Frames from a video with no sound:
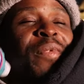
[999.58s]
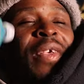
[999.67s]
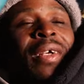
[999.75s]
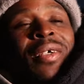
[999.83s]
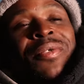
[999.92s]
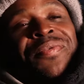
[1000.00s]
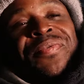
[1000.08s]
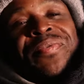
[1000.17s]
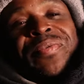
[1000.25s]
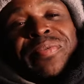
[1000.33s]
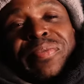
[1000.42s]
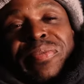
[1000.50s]
yeah.
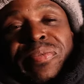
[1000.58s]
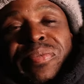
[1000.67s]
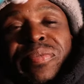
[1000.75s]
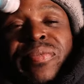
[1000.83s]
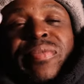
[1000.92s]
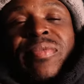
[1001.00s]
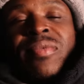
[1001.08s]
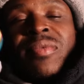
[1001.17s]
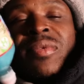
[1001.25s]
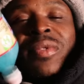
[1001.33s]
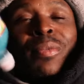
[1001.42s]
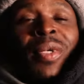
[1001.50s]

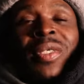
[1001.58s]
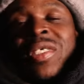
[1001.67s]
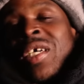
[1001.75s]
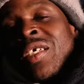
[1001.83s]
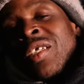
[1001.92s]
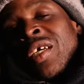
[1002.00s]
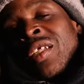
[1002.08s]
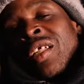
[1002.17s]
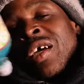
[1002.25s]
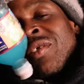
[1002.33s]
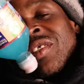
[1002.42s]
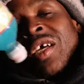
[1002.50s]
But they, they
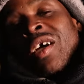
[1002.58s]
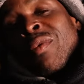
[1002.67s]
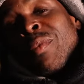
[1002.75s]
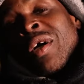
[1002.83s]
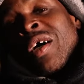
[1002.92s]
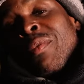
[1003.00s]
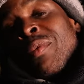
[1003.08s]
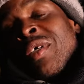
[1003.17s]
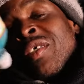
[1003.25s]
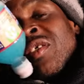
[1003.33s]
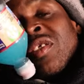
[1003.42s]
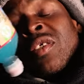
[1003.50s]
lifestyle, mind,
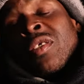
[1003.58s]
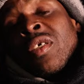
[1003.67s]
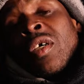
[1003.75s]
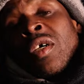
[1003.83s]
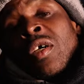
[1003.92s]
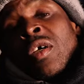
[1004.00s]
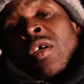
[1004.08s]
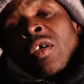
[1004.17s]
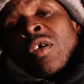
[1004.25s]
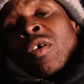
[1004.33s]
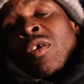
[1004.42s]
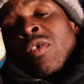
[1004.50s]
man, is just
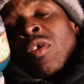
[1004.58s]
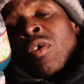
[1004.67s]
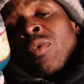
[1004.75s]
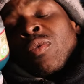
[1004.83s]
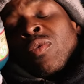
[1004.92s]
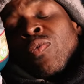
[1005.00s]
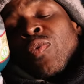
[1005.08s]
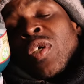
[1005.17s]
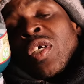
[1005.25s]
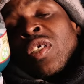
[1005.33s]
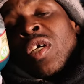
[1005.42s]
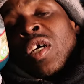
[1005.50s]
you know
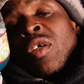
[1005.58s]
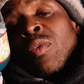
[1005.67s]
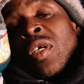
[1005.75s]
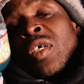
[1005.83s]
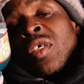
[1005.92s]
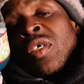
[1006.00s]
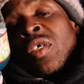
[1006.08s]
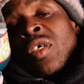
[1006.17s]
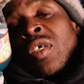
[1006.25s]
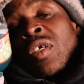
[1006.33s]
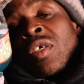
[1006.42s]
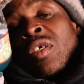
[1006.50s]
figuring out a way
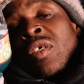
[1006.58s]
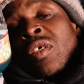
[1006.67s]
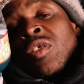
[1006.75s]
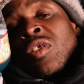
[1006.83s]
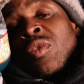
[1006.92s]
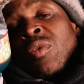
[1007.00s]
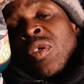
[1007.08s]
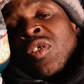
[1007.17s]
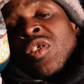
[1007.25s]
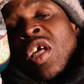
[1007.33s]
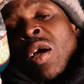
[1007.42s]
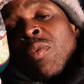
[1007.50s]
to
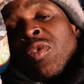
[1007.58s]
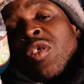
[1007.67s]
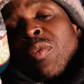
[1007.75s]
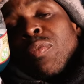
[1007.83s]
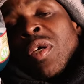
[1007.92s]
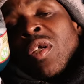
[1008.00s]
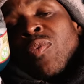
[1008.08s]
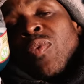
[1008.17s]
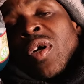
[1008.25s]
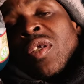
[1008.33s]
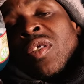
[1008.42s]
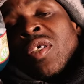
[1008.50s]
establish a better
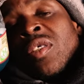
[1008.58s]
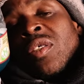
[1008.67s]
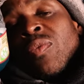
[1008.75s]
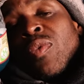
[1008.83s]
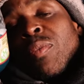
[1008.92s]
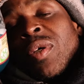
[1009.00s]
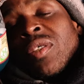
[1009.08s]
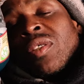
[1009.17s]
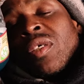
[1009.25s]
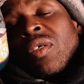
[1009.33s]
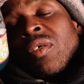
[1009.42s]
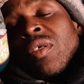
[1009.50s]
foundation for
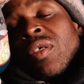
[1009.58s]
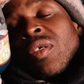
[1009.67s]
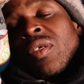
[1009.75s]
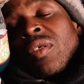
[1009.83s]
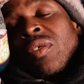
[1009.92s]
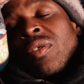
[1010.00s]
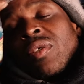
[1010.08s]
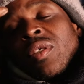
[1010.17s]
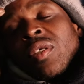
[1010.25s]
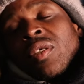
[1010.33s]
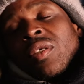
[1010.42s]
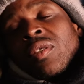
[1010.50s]
myself
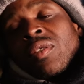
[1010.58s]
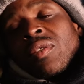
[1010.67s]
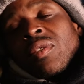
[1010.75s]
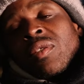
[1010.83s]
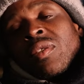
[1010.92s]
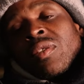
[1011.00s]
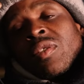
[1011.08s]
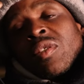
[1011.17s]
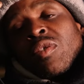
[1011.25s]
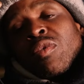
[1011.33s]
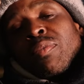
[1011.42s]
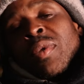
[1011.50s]
and
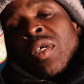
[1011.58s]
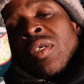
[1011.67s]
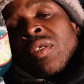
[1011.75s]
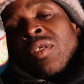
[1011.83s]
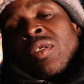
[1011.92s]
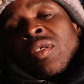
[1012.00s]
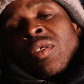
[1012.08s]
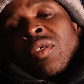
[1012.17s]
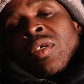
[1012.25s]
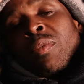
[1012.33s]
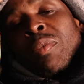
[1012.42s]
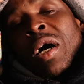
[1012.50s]
to do better
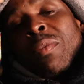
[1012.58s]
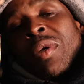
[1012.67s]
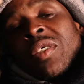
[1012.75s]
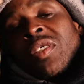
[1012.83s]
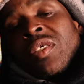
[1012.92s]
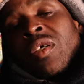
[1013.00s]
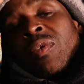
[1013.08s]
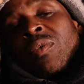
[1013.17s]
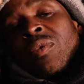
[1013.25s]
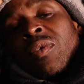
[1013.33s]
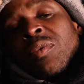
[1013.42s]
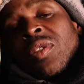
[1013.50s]
by myself.
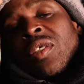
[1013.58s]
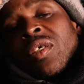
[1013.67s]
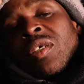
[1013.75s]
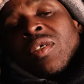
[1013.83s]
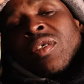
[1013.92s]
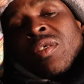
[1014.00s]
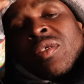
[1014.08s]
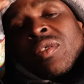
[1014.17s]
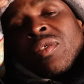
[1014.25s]
You know what I'm saying?